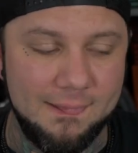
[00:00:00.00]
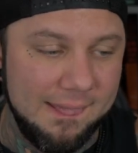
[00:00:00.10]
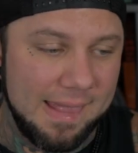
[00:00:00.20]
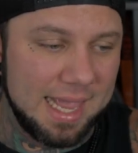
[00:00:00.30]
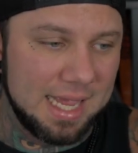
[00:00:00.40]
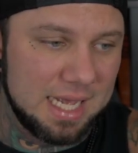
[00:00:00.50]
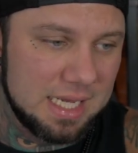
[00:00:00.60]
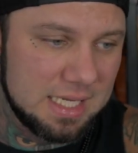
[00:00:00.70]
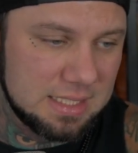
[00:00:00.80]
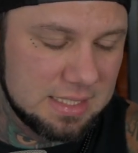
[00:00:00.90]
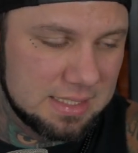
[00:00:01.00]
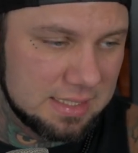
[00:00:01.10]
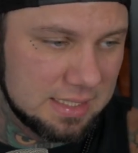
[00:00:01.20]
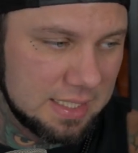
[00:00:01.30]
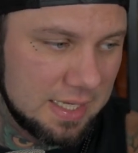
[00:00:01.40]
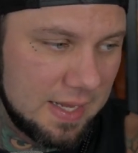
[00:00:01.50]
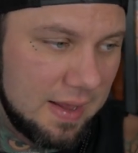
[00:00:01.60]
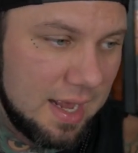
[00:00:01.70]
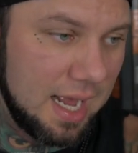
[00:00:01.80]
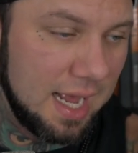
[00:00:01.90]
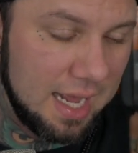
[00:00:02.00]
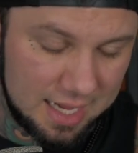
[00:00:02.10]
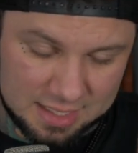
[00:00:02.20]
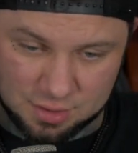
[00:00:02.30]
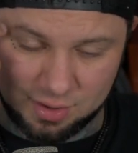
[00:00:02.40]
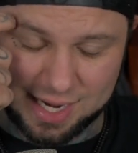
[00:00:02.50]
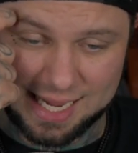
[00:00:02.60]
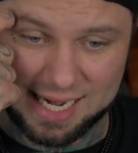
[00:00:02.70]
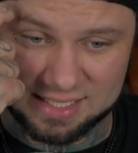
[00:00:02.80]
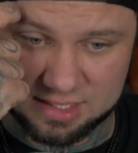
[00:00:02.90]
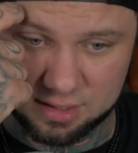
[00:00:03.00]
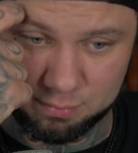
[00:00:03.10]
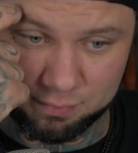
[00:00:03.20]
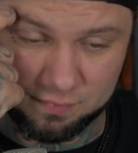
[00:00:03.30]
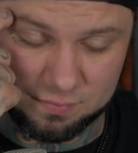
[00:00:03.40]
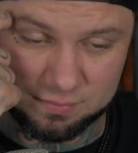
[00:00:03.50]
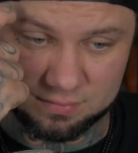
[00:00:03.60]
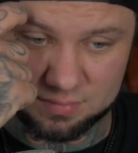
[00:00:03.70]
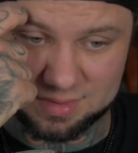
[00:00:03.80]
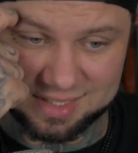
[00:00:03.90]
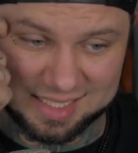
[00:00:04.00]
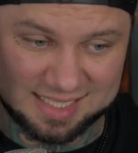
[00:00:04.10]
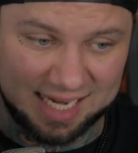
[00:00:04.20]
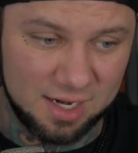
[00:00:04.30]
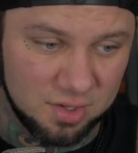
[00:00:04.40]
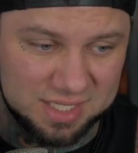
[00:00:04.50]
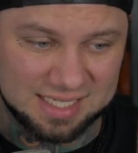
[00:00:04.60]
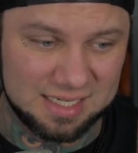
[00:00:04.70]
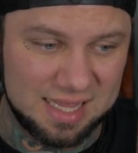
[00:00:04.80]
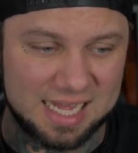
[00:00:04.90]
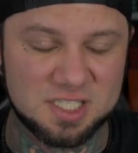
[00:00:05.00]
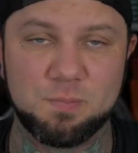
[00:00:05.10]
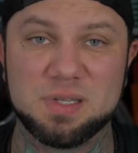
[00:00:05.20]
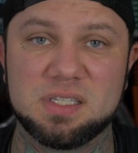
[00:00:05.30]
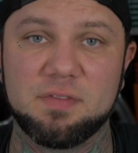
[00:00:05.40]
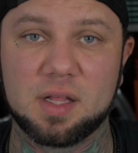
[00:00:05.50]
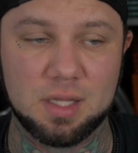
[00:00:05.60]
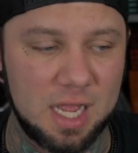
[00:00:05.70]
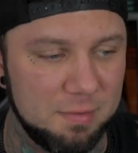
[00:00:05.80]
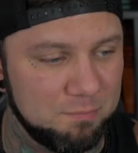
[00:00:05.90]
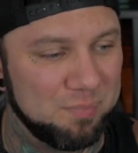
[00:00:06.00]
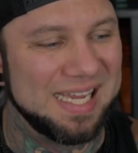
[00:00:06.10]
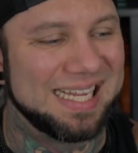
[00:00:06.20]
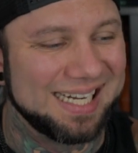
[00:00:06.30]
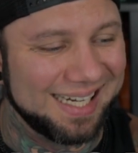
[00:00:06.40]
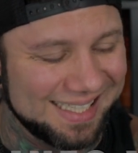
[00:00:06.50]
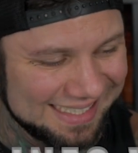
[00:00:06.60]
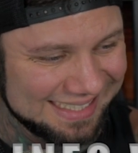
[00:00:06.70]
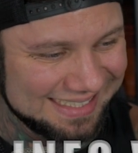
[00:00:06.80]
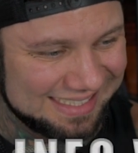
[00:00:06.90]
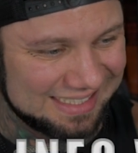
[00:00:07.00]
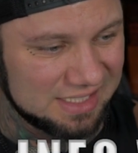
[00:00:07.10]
And, I hate to say all this in that specific light, because